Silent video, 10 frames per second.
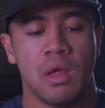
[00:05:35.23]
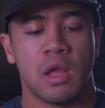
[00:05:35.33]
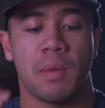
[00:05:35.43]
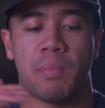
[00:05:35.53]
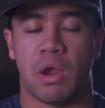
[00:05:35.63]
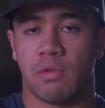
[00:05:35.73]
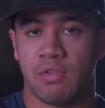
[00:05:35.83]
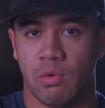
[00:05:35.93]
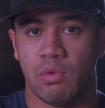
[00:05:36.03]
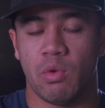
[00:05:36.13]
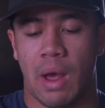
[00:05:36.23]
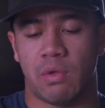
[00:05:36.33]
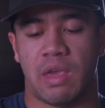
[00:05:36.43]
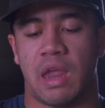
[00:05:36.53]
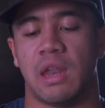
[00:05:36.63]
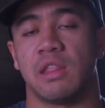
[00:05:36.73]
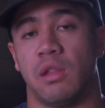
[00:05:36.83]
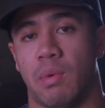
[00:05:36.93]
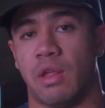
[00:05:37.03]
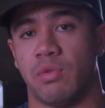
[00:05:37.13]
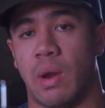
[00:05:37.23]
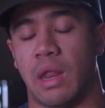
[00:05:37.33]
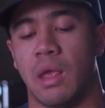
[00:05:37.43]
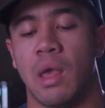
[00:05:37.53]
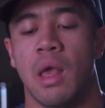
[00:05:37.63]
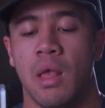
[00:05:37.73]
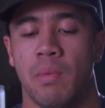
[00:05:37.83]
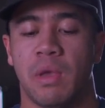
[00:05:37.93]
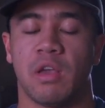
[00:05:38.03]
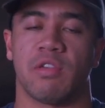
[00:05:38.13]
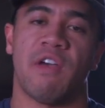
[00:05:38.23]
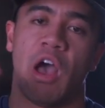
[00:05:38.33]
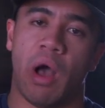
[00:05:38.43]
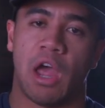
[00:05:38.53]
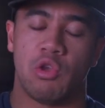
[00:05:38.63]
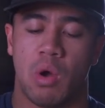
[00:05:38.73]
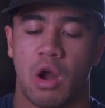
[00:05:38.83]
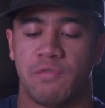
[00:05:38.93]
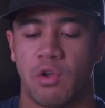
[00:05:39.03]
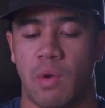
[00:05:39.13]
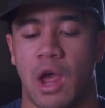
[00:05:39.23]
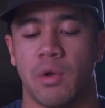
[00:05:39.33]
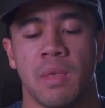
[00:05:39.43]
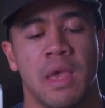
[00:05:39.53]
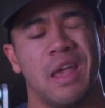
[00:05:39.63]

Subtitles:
compared to the WoW 10 and the LeBron 20 because of how high you are off the ground.